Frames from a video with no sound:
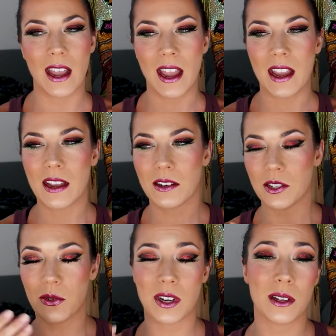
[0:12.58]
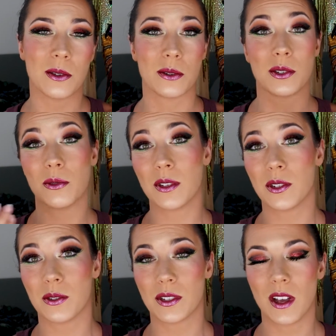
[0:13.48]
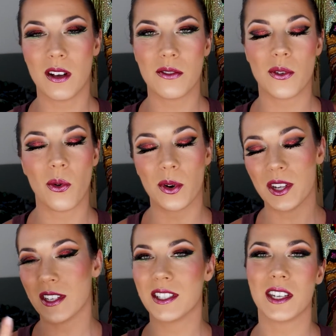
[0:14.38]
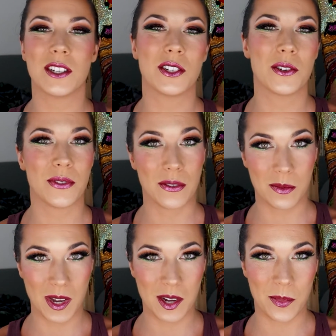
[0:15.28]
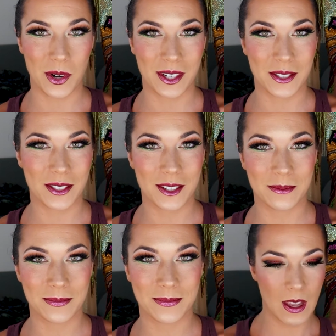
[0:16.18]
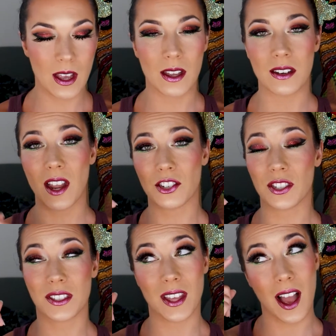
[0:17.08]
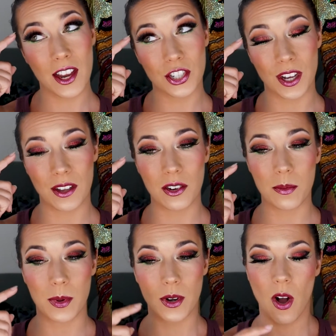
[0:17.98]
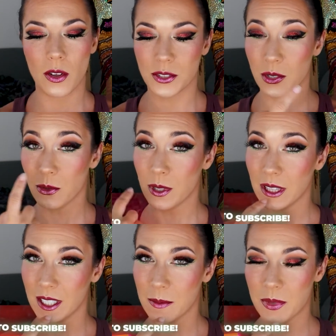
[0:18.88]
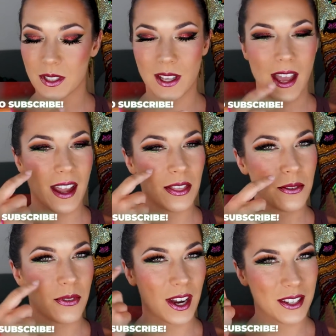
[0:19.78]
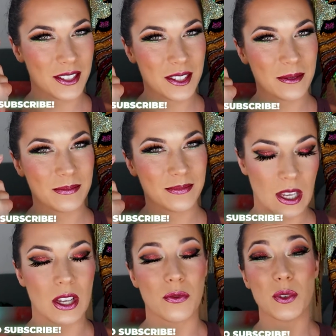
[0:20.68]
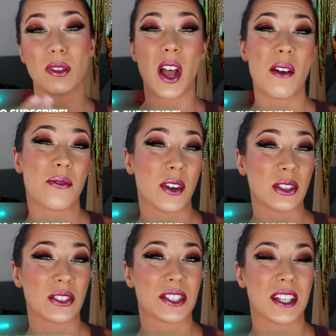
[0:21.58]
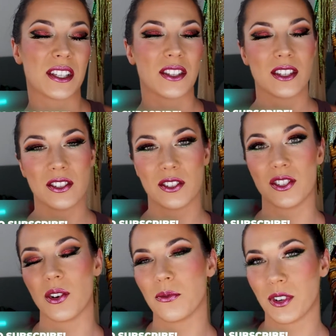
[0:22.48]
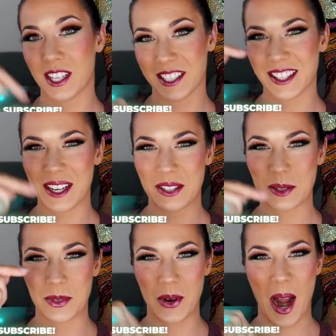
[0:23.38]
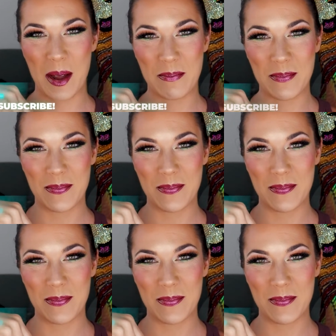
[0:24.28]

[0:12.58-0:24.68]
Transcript: And you can either do this yourself or you can take it to your favorite makeup artist. Not just the eyeshadow, but also the lips and the face. If you love fun looks like this, don't forget to like and subscribe.